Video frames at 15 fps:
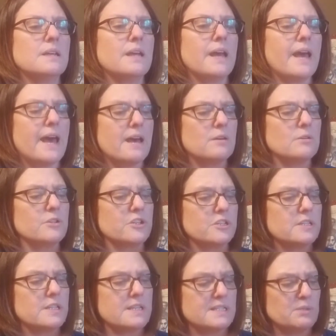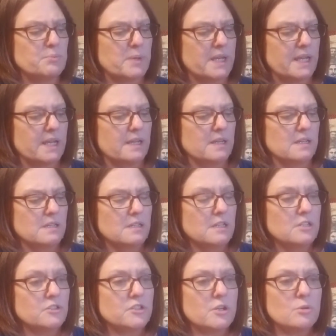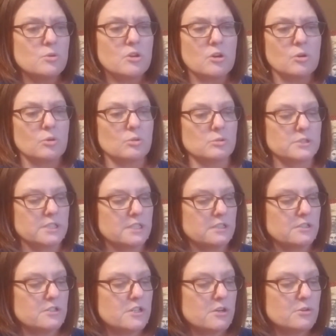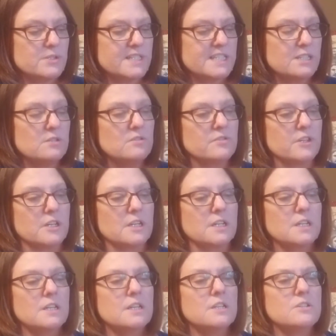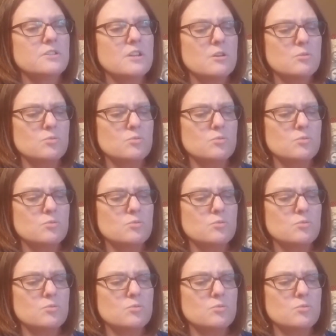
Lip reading: How could this be? No gold, no silver, No